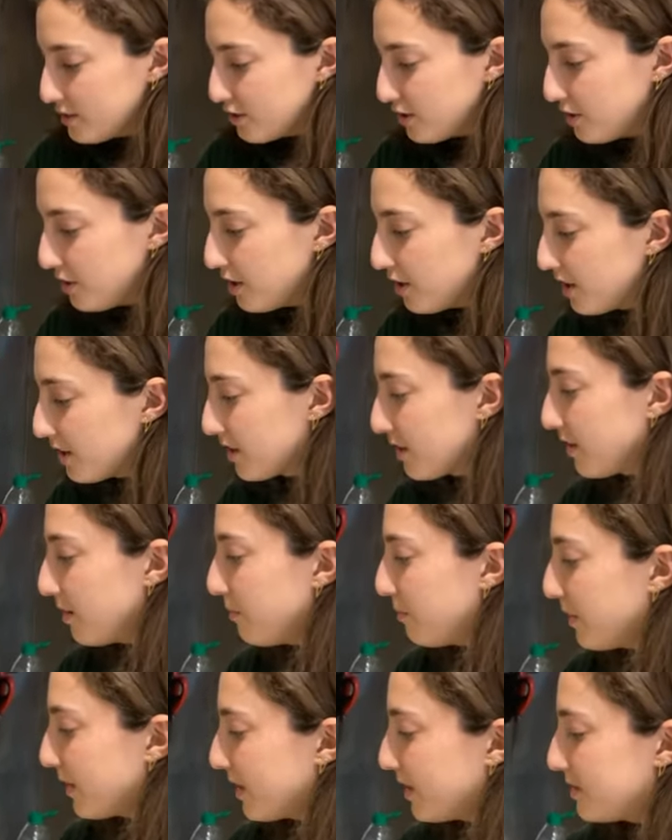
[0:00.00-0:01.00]
to learn
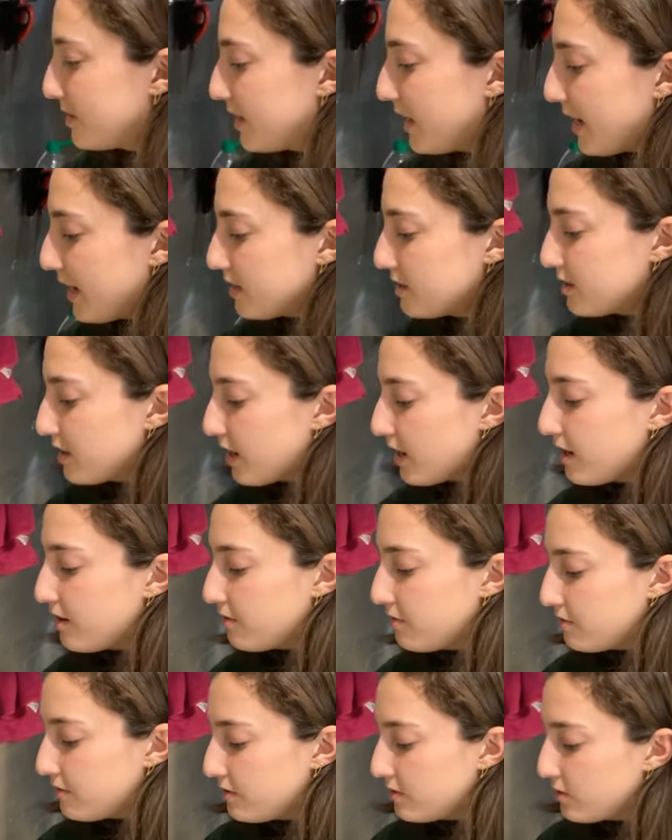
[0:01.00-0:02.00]
because it has to
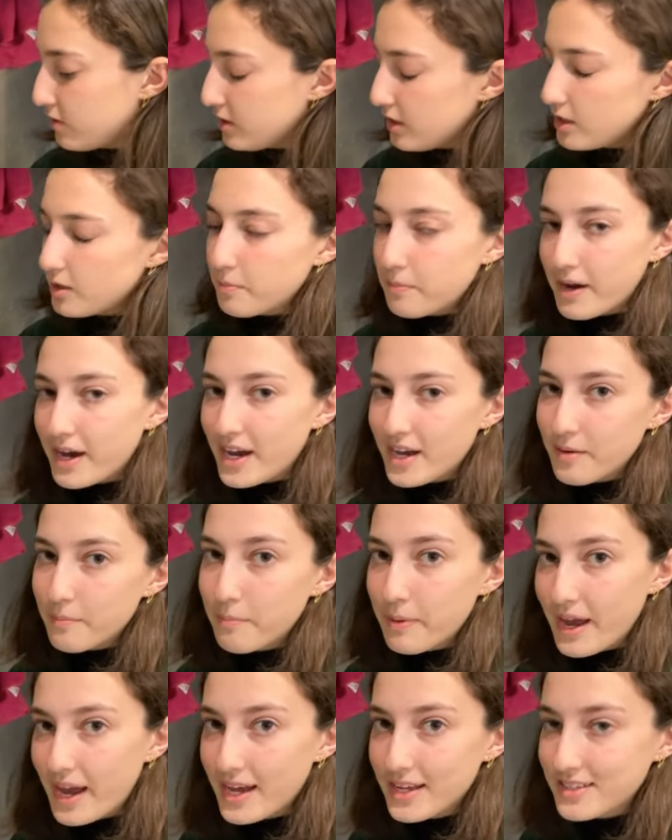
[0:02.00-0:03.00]
have, you need to buy
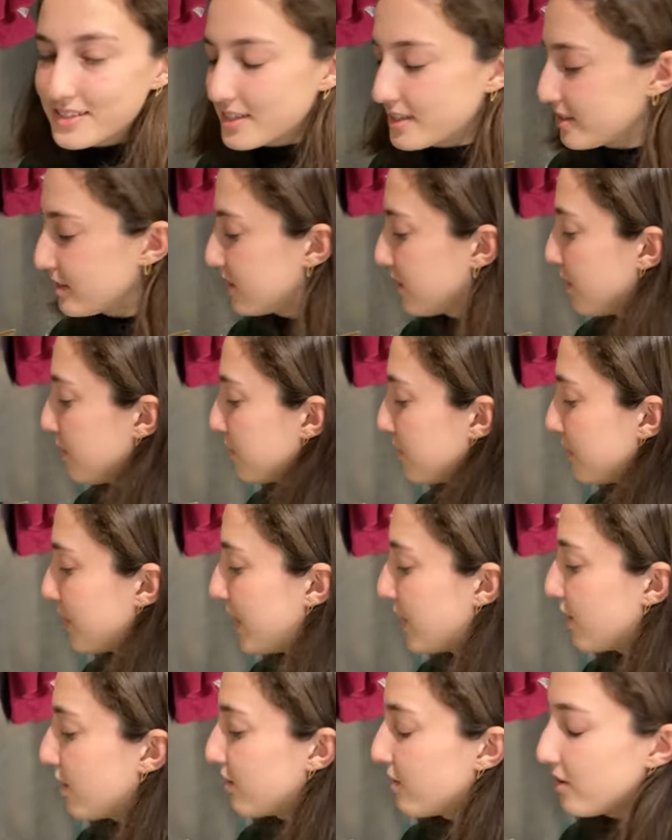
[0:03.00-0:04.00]
pans and stuff that
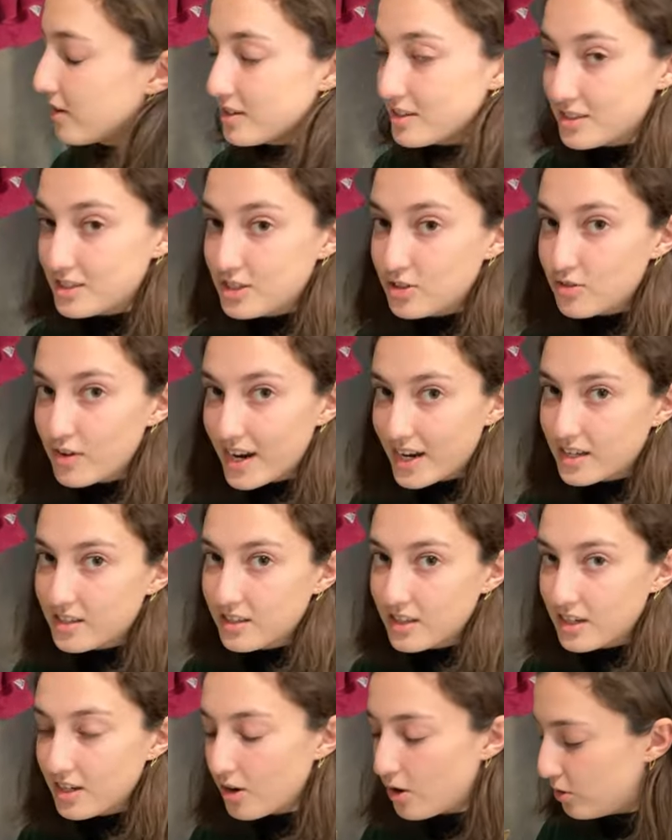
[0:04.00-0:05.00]
are
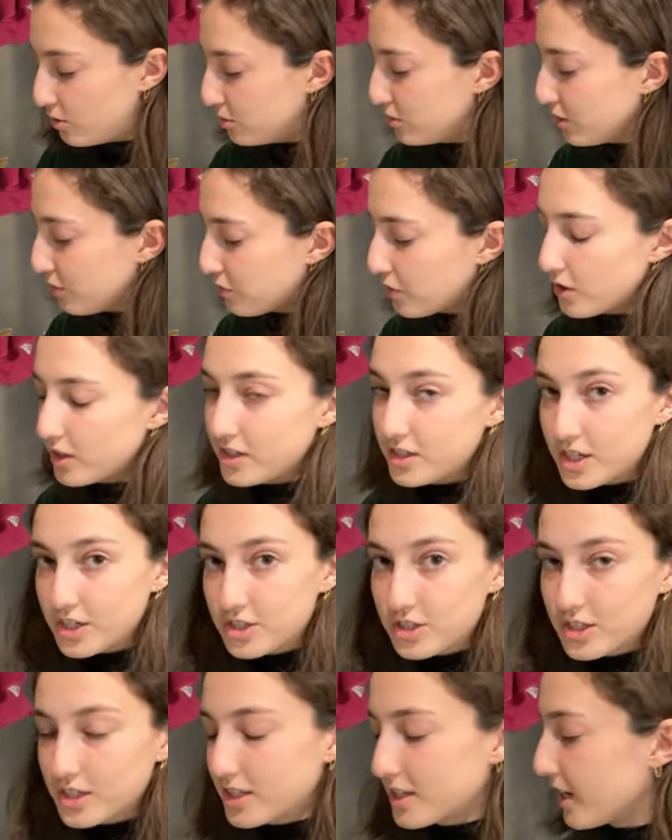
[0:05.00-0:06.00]
directly only for
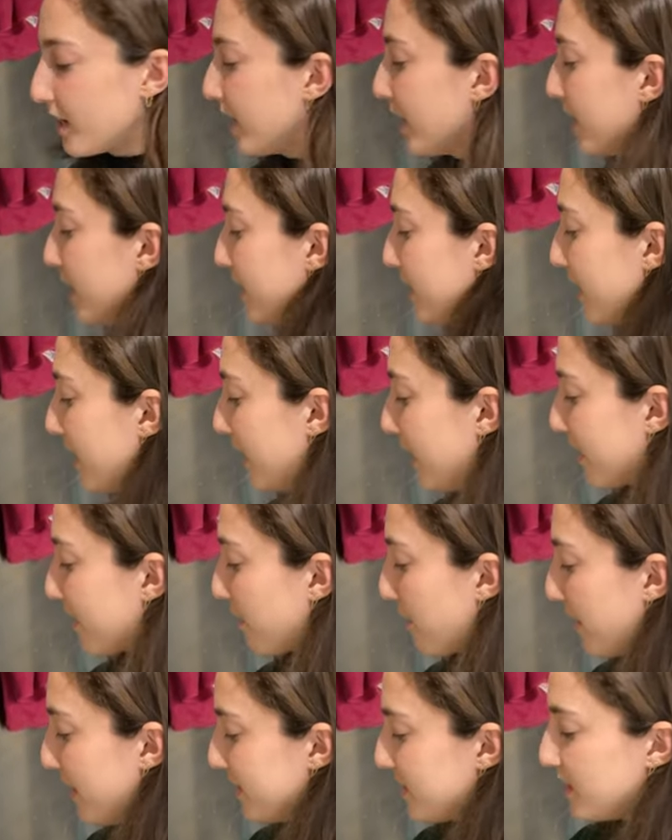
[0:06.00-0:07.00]
induction. Like
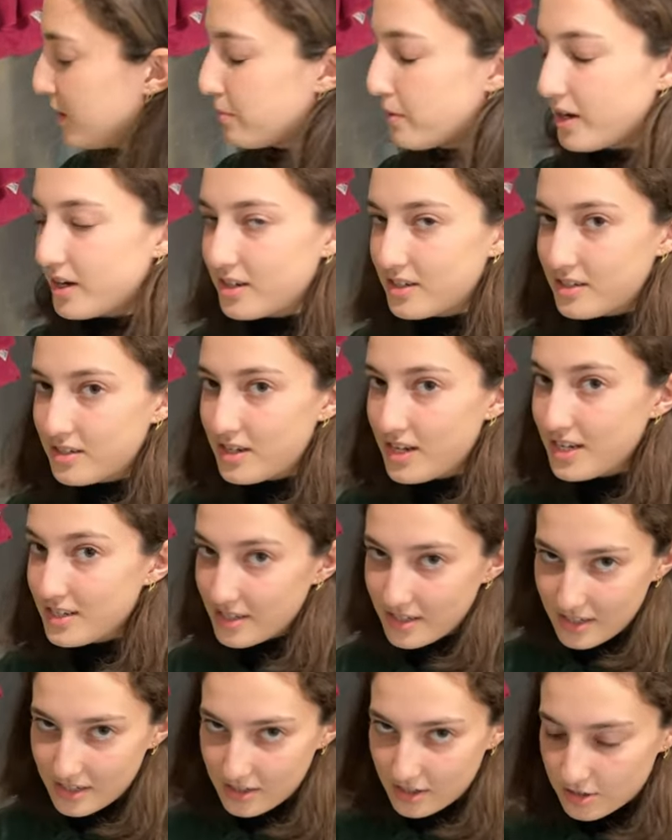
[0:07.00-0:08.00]
my teapot is an
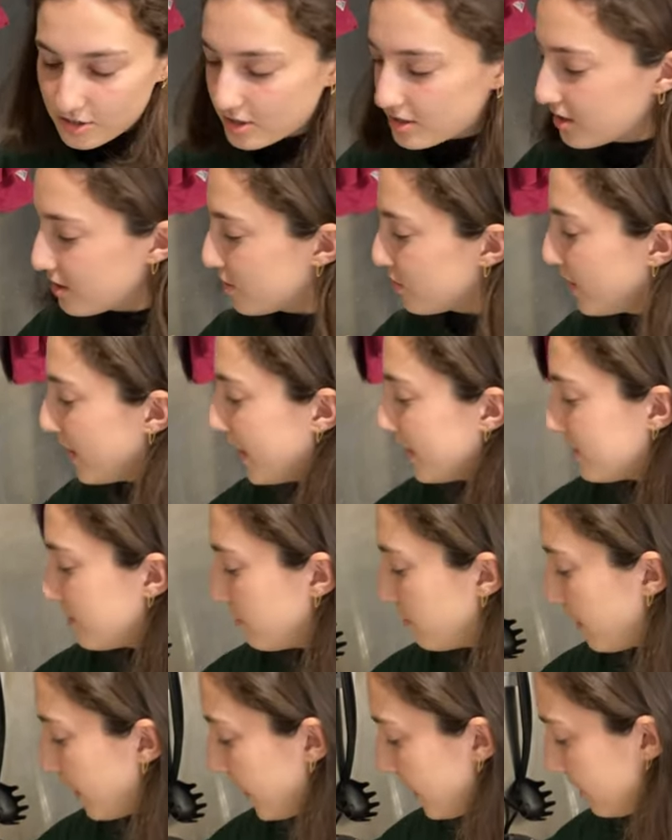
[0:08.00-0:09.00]
induction, so I had to
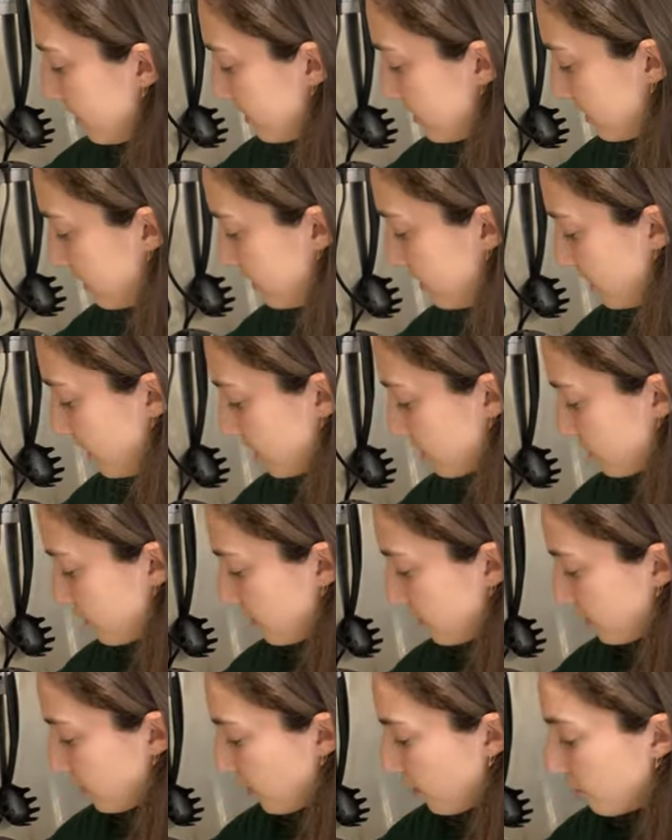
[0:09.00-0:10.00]
buy this
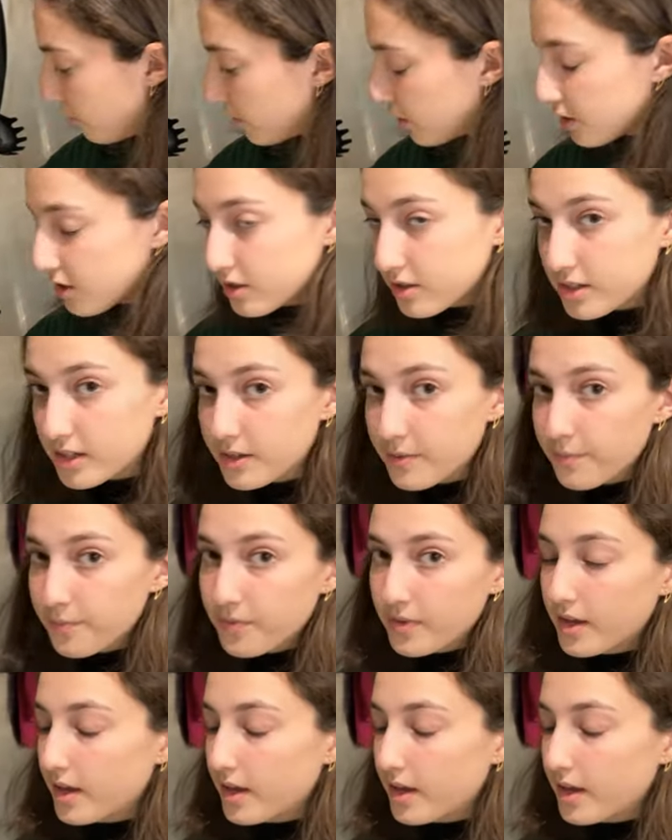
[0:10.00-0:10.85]
induction converter thing,